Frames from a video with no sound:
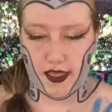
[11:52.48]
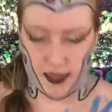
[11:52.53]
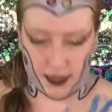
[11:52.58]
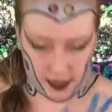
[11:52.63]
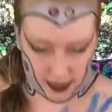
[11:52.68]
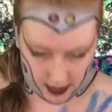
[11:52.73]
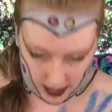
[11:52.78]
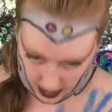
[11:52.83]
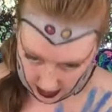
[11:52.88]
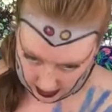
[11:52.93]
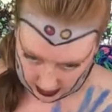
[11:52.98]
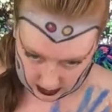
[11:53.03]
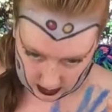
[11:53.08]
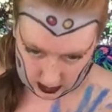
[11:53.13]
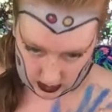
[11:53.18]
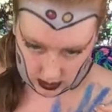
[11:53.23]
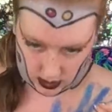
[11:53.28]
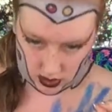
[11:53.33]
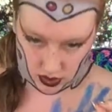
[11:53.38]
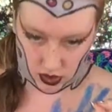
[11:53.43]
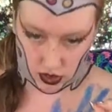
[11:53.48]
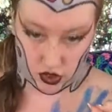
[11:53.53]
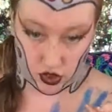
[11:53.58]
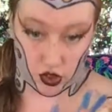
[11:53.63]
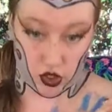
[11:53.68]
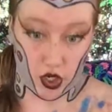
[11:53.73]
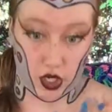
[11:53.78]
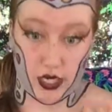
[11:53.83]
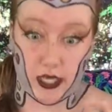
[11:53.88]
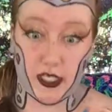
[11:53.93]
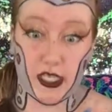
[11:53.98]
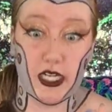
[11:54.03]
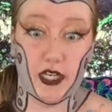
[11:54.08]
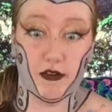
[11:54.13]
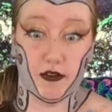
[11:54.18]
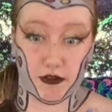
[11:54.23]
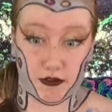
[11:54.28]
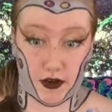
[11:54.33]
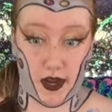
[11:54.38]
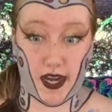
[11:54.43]
that you're going to need
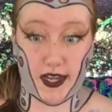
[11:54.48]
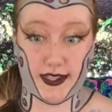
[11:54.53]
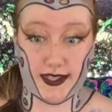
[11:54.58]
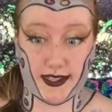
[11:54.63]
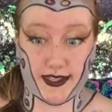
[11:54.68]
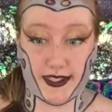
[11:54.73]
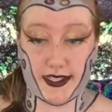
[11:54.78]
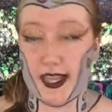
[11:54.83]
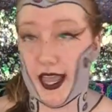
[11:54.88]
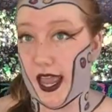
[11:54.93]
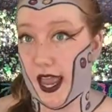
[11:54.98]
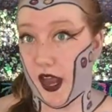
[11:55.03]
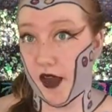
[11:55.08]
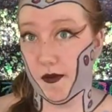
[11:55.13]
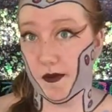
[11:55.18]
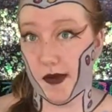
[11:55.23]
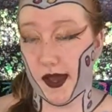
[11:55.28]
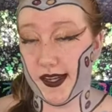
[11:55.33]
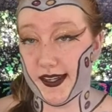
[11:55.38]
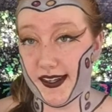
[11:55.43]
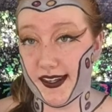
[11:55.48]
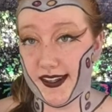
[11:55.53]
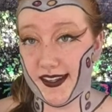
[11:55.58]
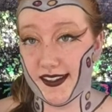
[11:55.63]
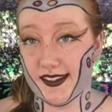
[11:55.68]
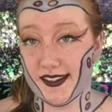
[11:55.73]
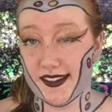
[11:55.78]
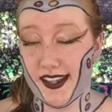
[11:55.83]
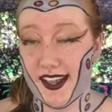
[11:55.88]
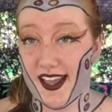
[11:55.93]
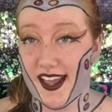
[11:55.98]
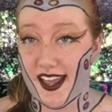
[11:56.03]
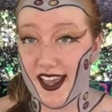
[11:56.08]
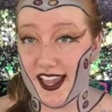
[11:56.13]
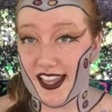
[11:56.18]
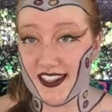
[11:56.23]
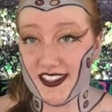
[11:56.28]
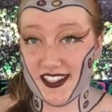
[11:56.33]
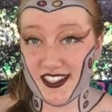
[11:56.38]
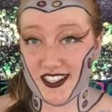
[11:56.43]
friends and money
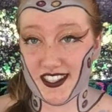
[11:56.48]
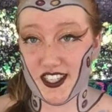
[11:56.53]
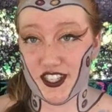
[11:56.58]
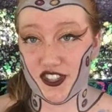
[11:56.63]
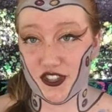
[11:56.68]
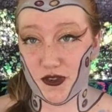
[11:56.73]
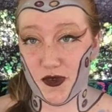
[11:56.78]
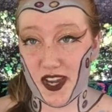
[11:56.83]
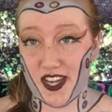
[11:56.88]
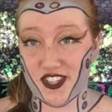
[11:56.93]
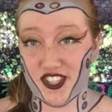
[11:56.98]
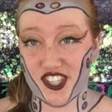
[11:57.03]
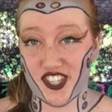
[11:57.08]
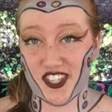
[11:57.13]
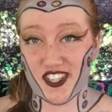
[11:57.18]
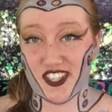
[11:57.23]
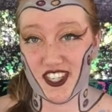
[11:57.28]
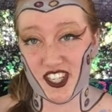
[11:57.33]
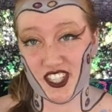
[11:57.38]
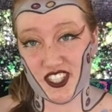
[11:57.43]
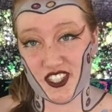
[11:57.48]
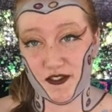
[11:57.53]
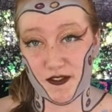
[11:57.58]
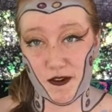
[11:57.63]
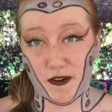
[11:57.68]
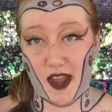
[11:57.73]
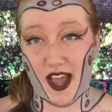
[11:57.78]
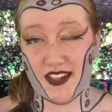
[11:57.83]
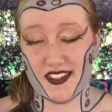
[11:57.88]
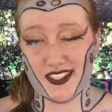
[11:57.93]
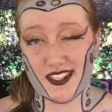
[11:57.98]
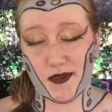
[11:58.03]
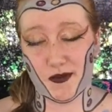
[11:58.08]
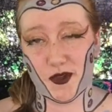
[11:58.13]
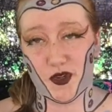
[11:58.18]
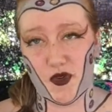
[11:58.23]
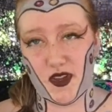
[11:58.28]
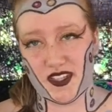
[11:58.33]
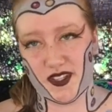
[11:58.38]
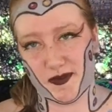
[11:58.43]
in this situation, because if you got someone
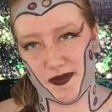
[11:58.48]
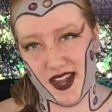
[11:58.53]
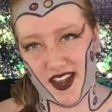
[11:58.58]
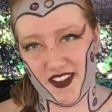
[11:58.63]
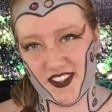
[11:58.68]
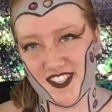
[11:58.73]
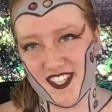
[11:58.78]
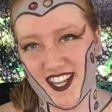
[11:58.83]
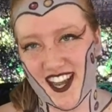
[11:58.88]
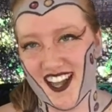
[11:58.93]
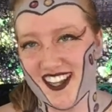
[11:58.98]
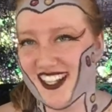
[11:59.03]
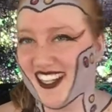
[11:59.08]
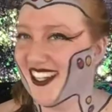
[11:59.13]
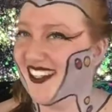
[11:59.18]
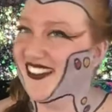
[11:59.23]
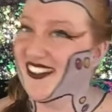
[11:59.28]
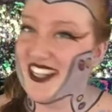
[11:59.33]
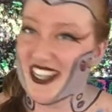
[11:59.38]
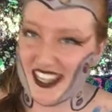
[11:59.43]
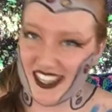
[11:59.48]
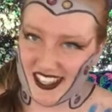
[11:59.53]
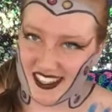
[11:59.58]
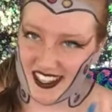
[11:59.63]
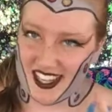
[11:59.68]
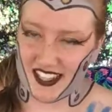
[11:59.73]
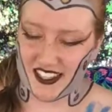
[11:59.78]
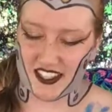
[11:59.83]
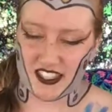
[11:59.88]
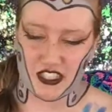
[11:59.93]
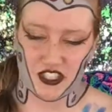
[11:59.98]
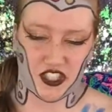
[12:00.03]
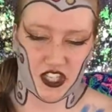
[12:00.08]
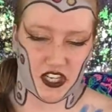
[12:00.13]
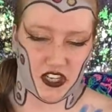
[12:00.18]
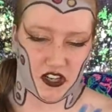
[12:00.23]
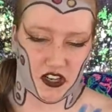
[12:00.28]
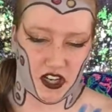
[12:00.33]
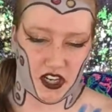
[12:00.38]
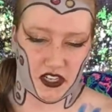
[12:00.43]
who has a bounty on you, that's the shit
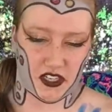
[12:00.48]
you're going to